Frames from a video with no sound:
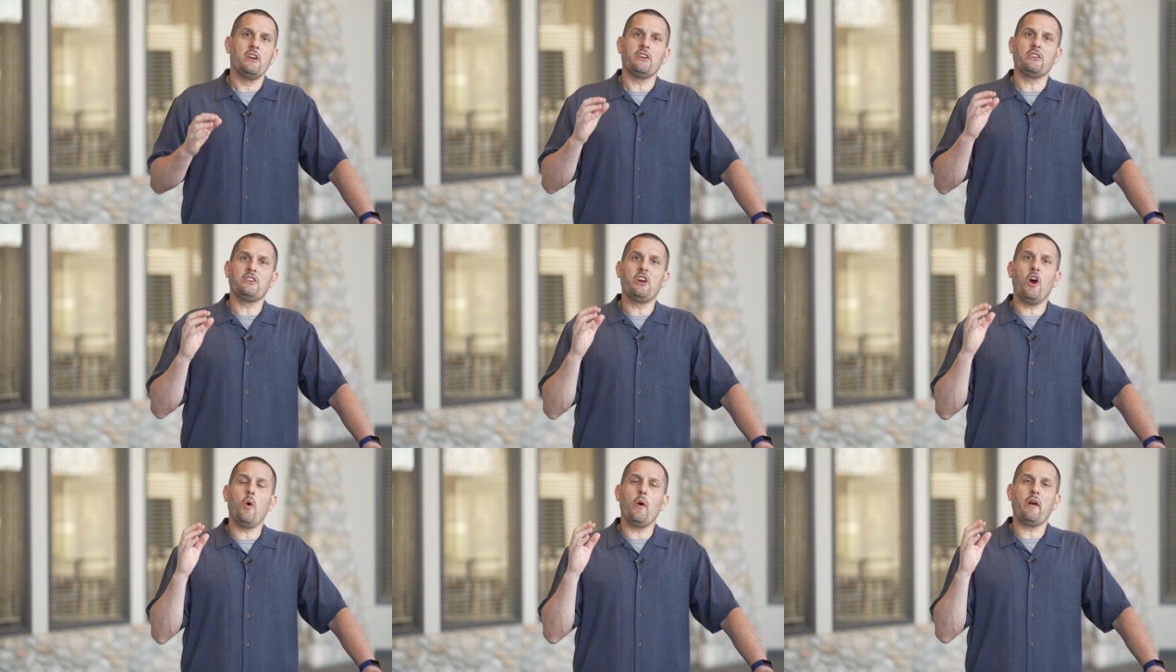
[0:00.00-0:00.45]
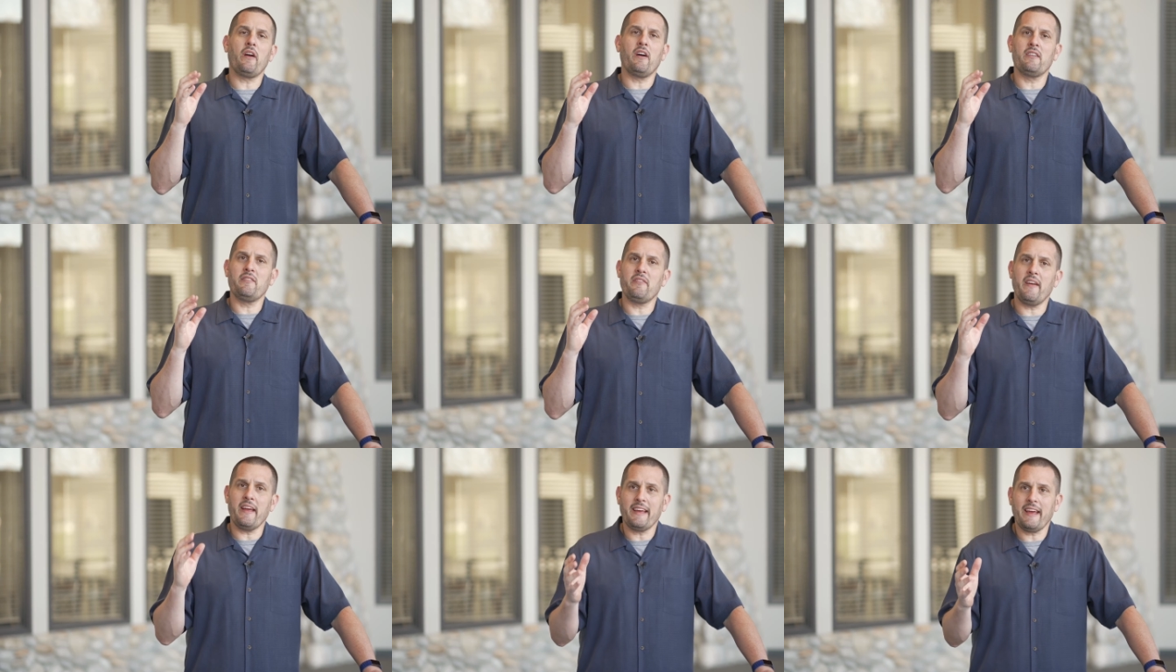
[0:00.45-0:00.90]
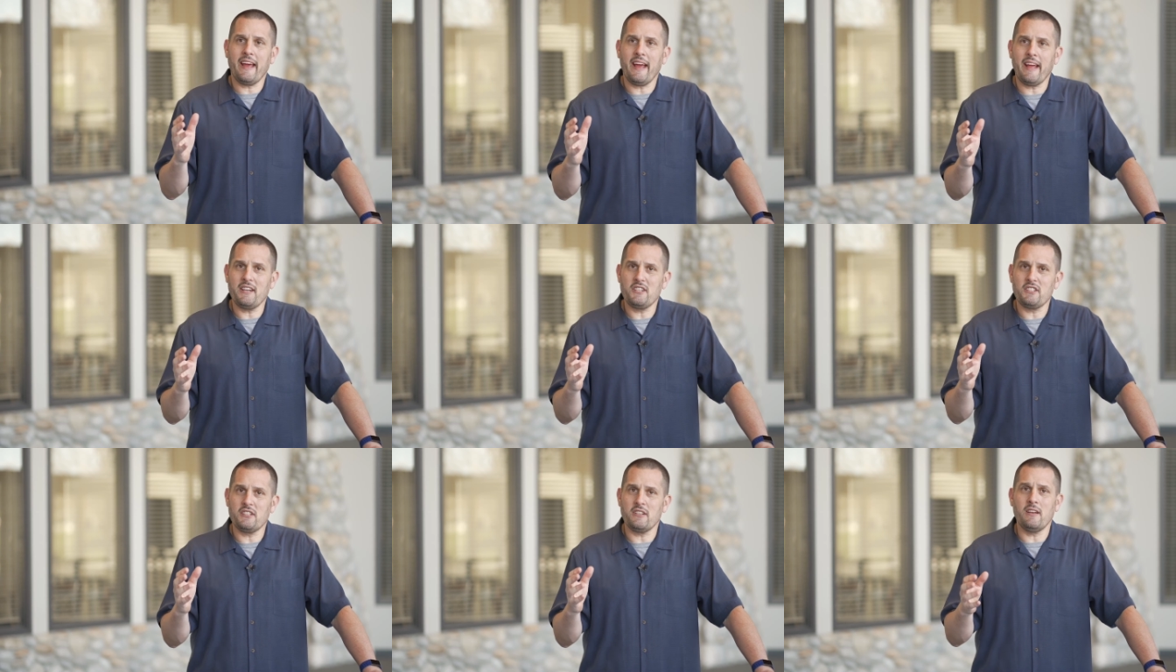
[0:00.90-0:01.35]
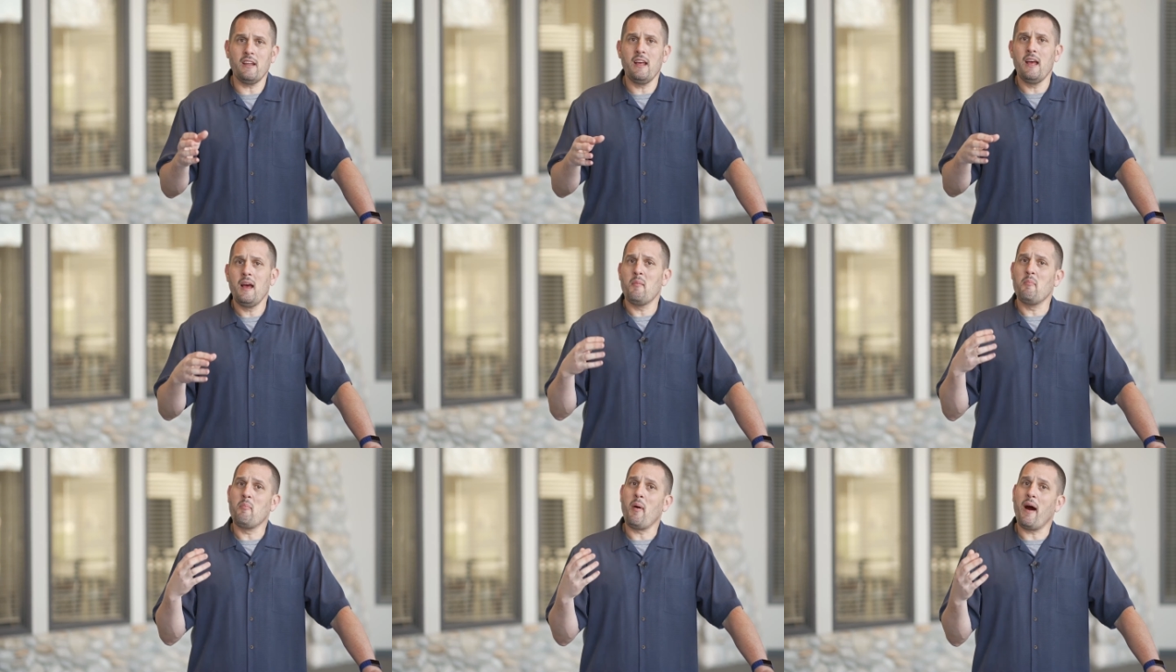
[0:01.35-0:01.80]
going on vacation,
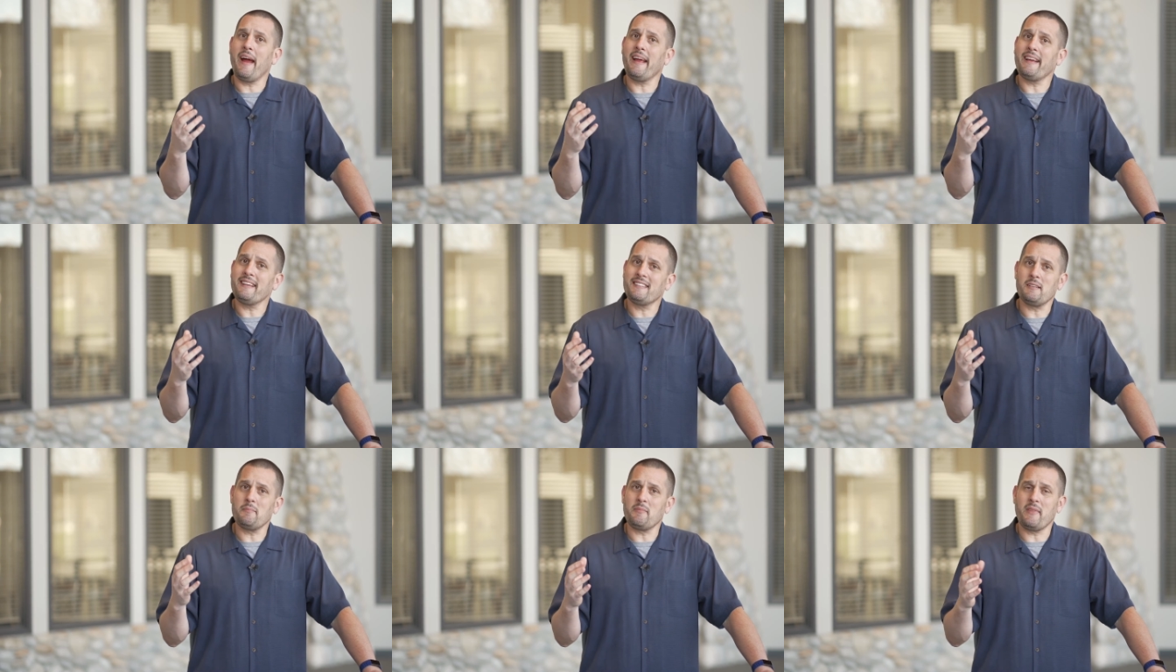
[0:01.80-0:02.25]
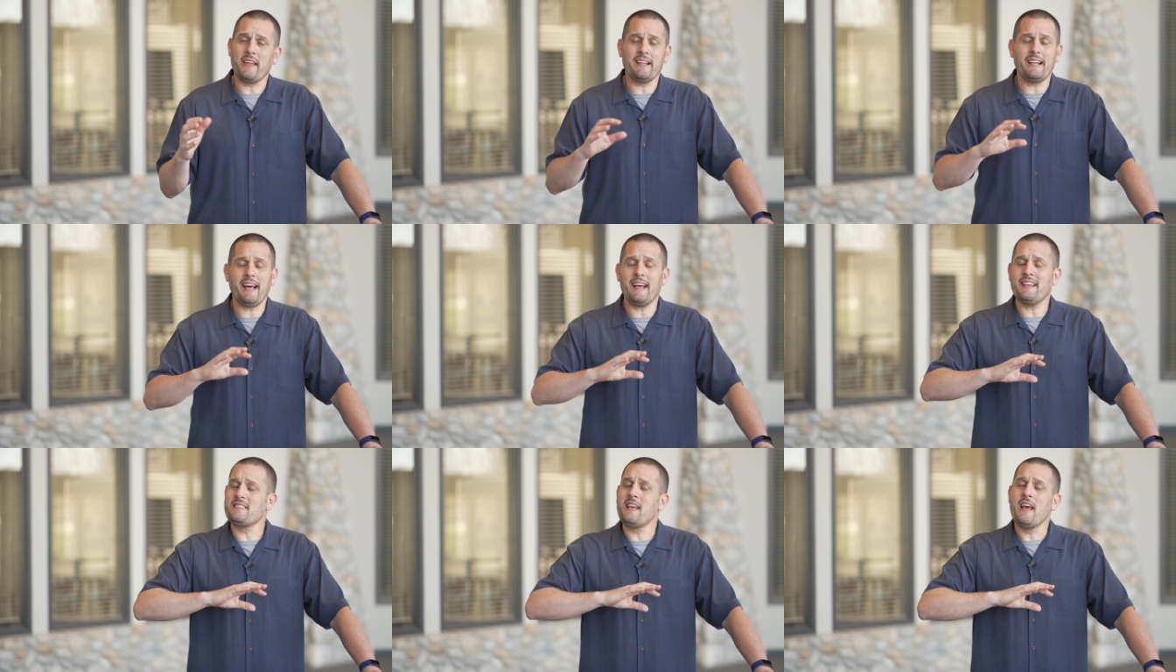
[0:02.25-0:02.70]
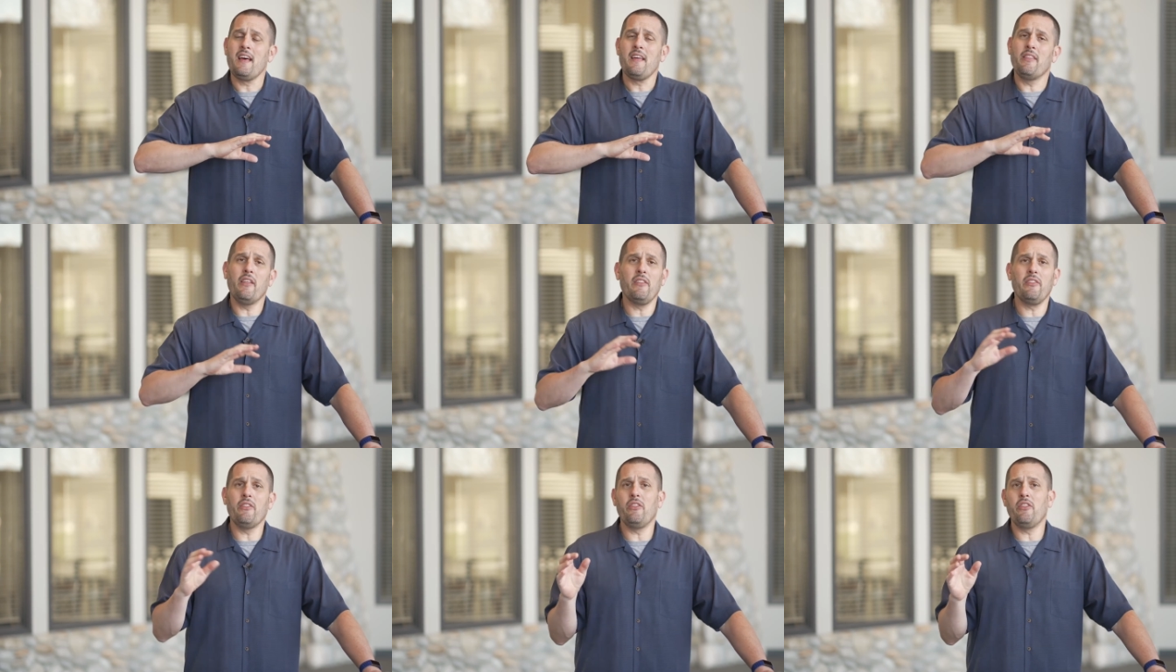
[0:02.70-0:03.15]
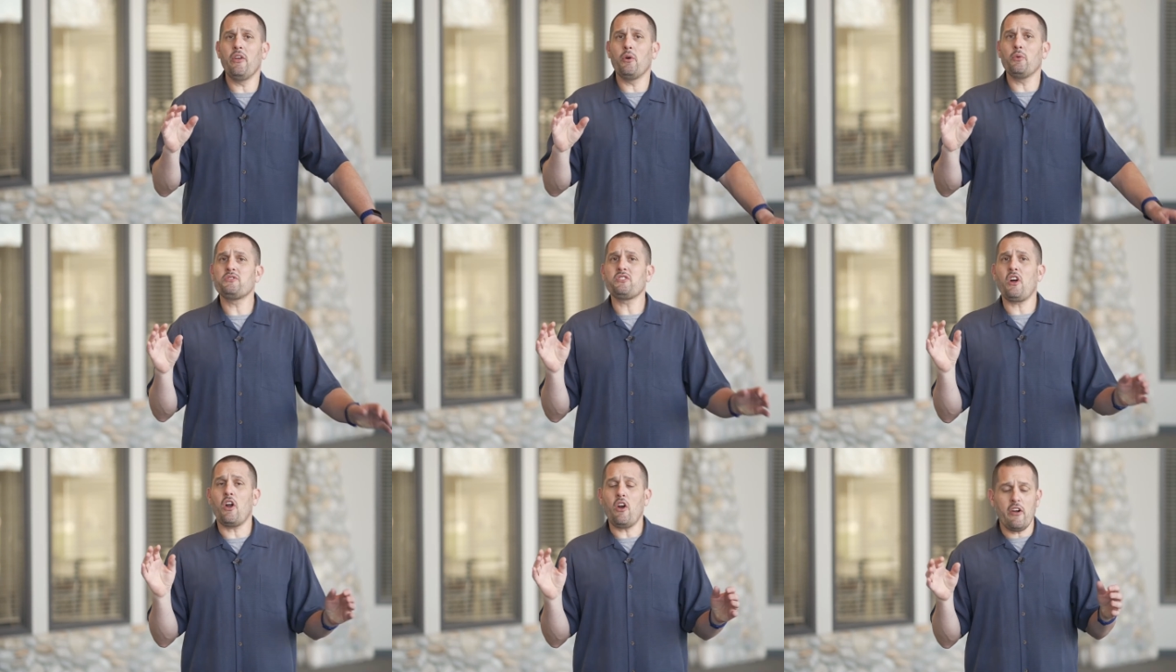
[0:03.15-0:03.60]
buying something nice,
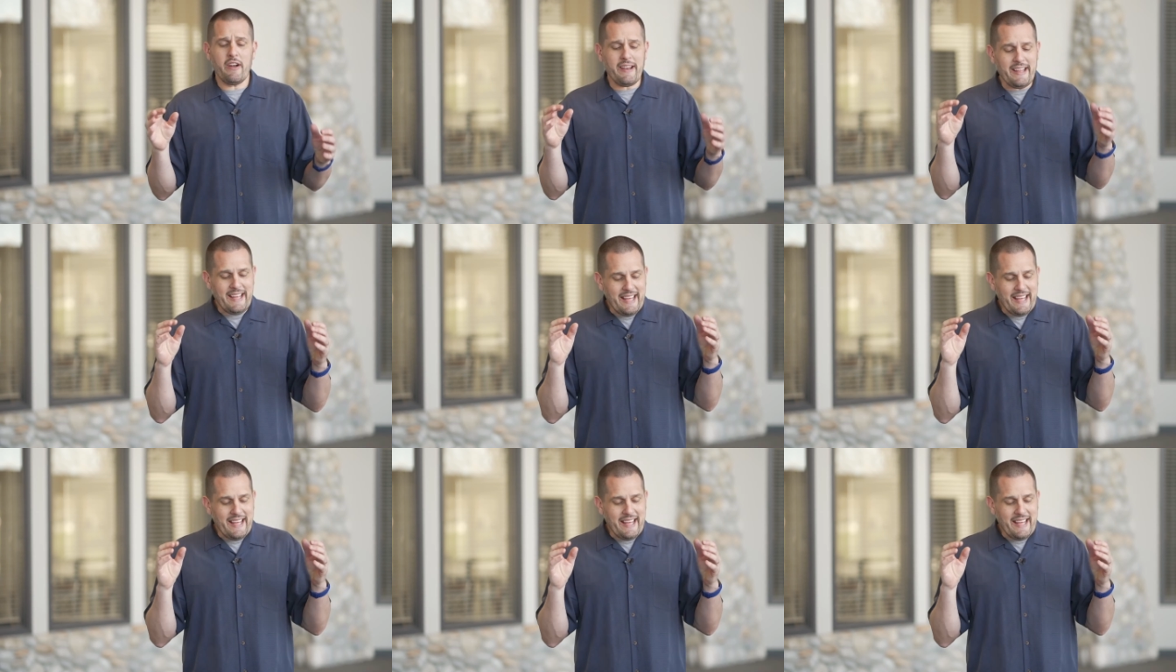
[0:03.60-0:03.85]
those aren't